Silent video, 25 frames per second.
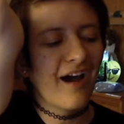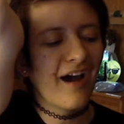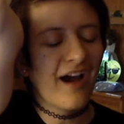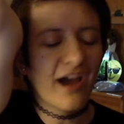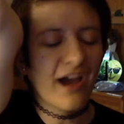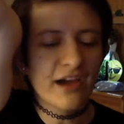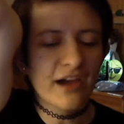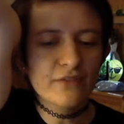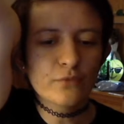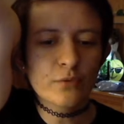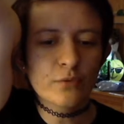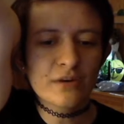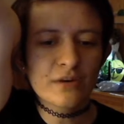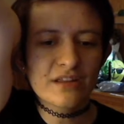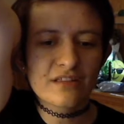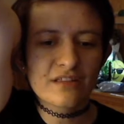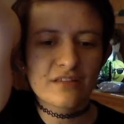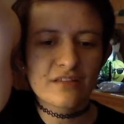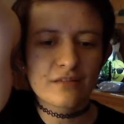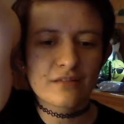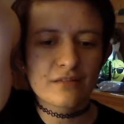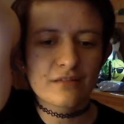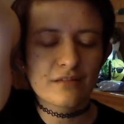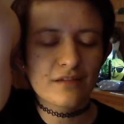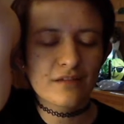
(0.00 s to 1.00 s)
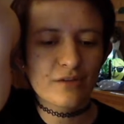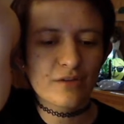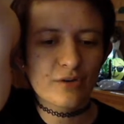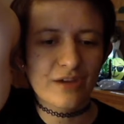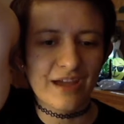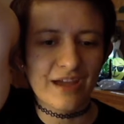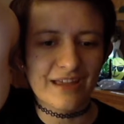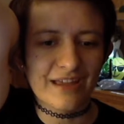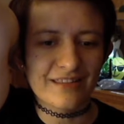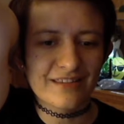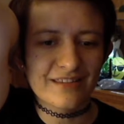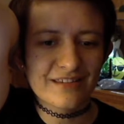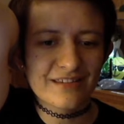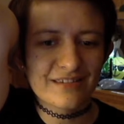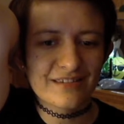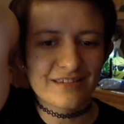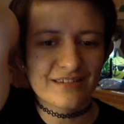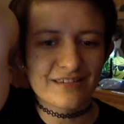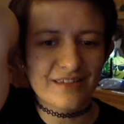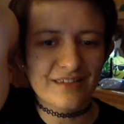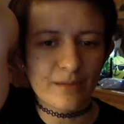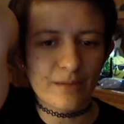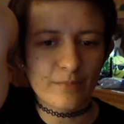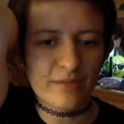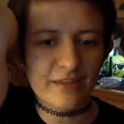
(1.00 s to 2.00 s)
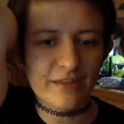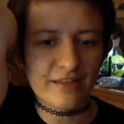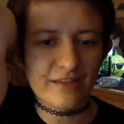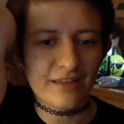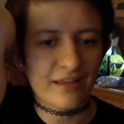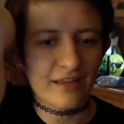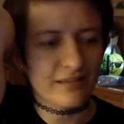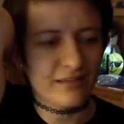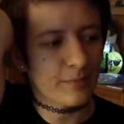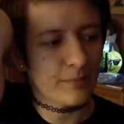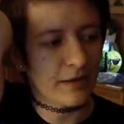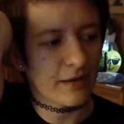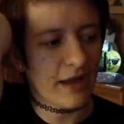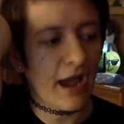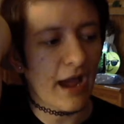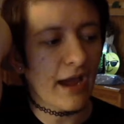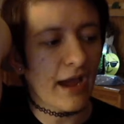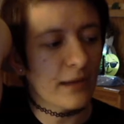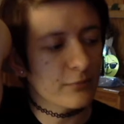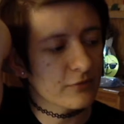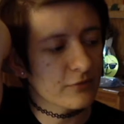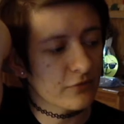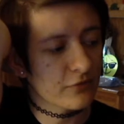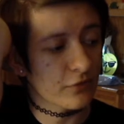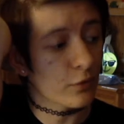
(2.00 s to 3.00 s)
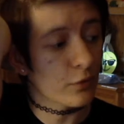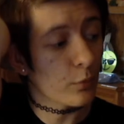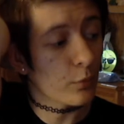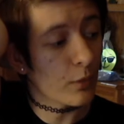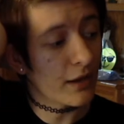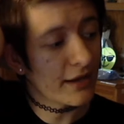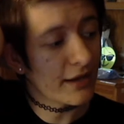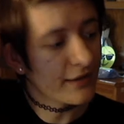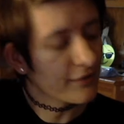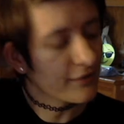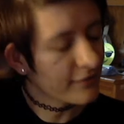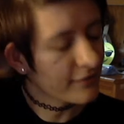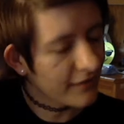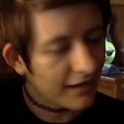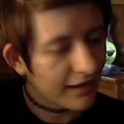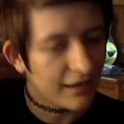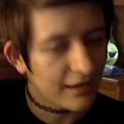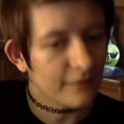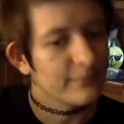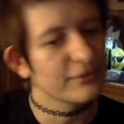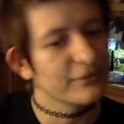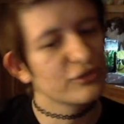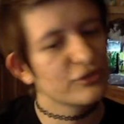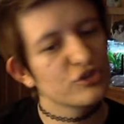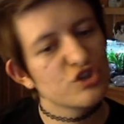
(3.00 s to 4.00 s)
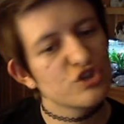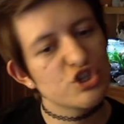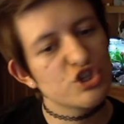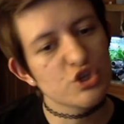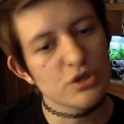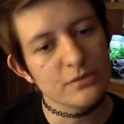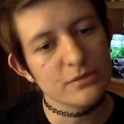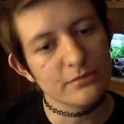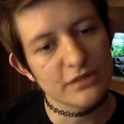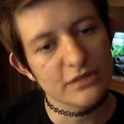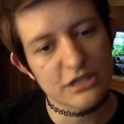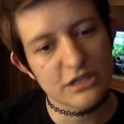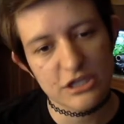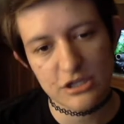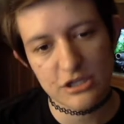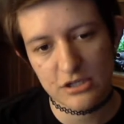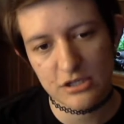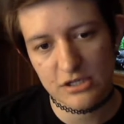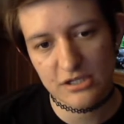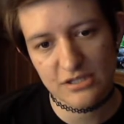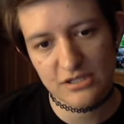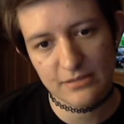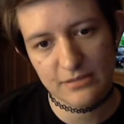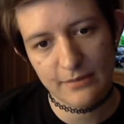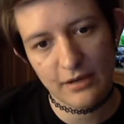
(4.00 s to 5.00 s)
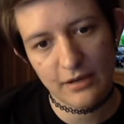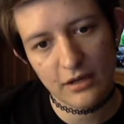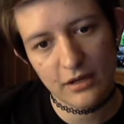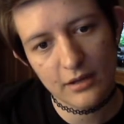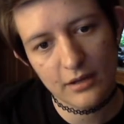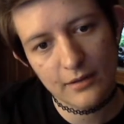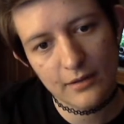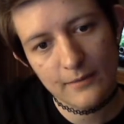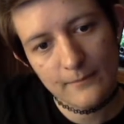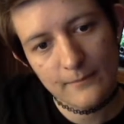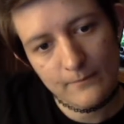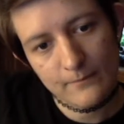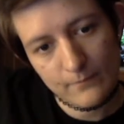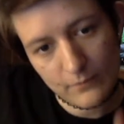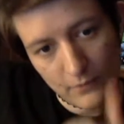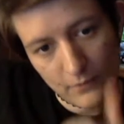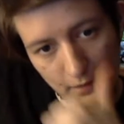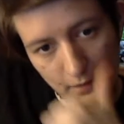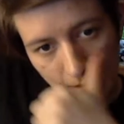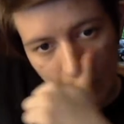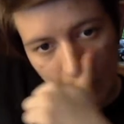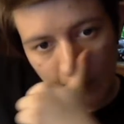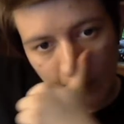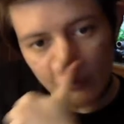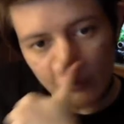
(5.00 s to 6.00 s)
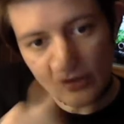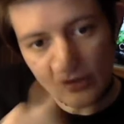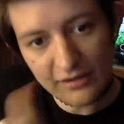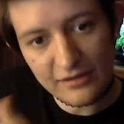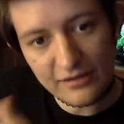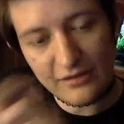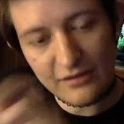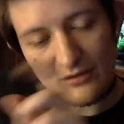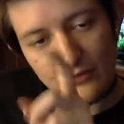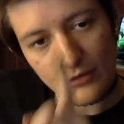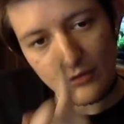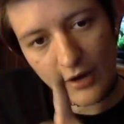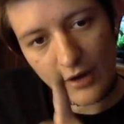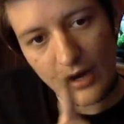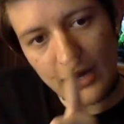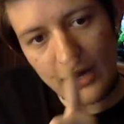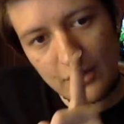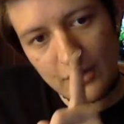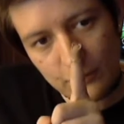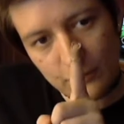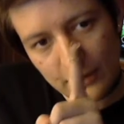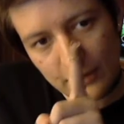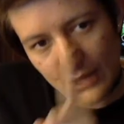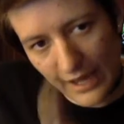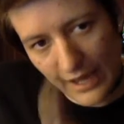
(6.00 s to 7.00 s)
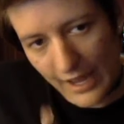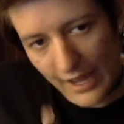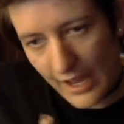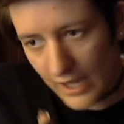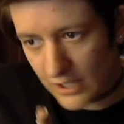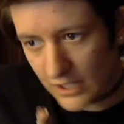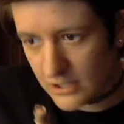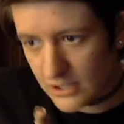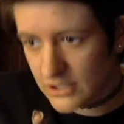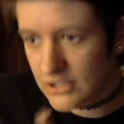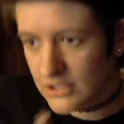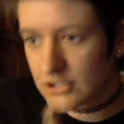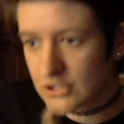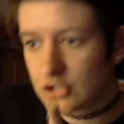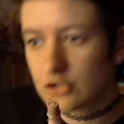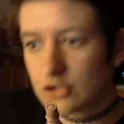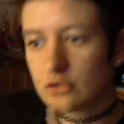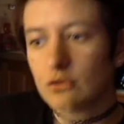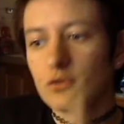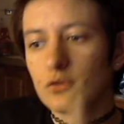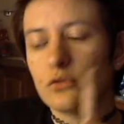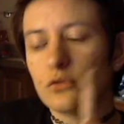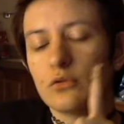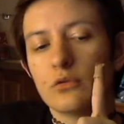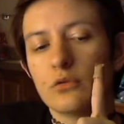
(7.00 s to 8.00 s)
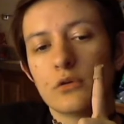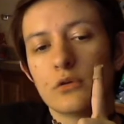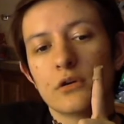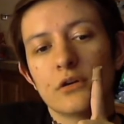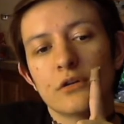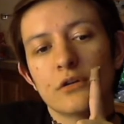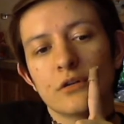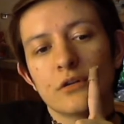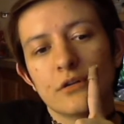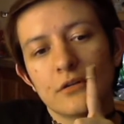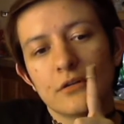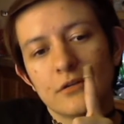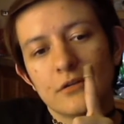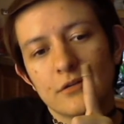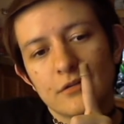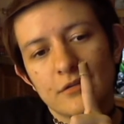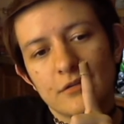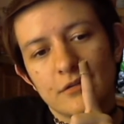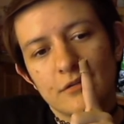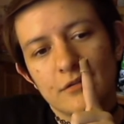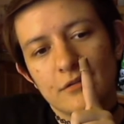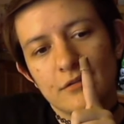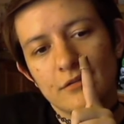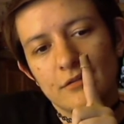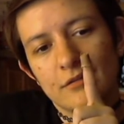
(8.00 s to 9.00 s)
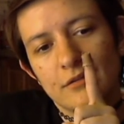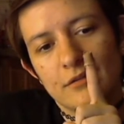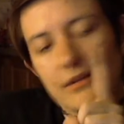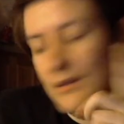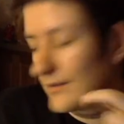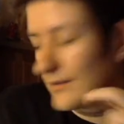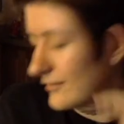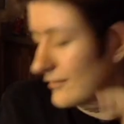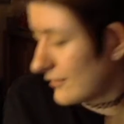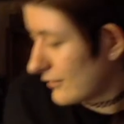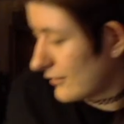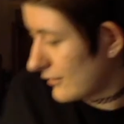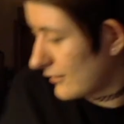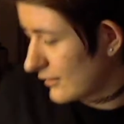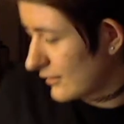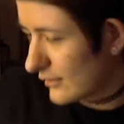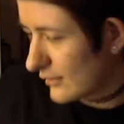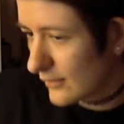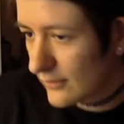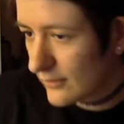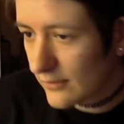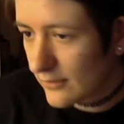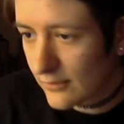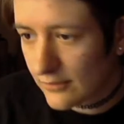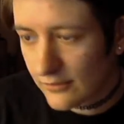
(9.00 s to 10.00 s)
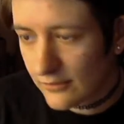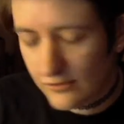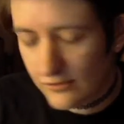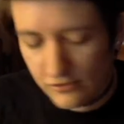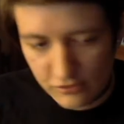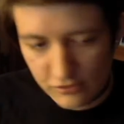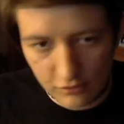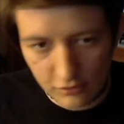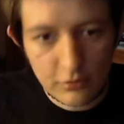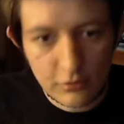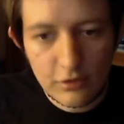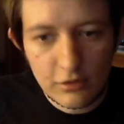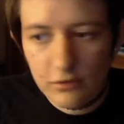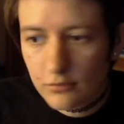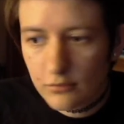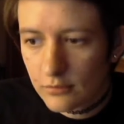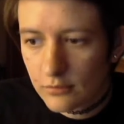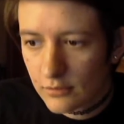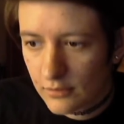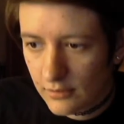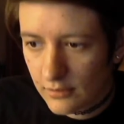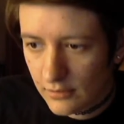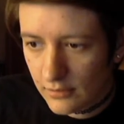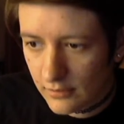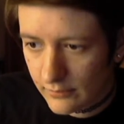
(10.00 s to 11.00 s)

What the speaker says: Okay, this is something that's been hyped for a while, and I'm extremely curious about it. I wanted to try to react to his... Alright, I'll just show you.